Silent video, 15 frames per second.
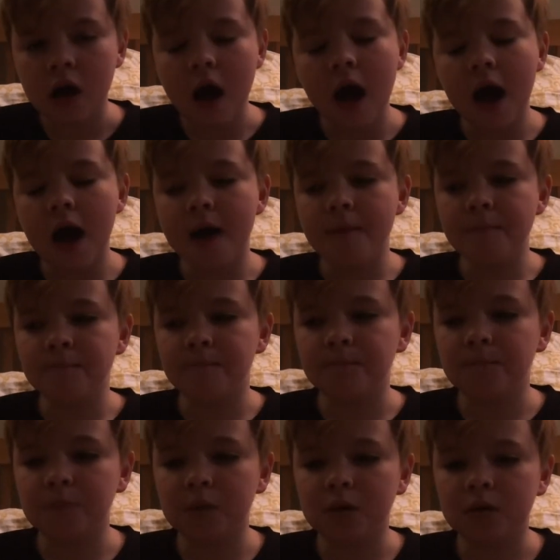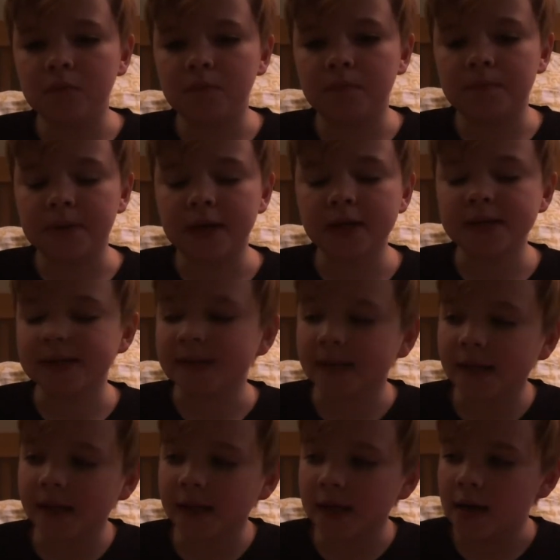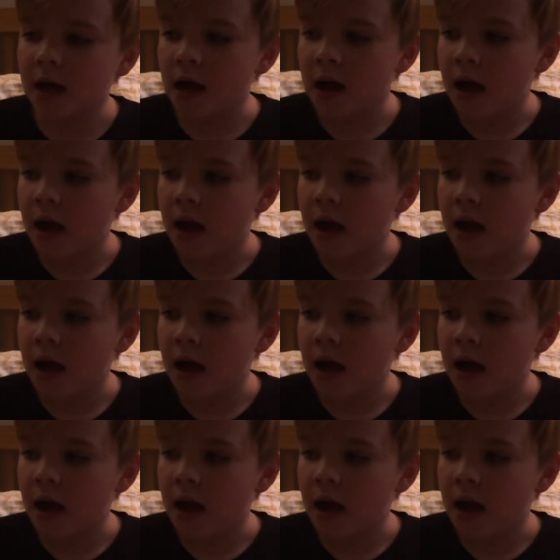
Um, but personally.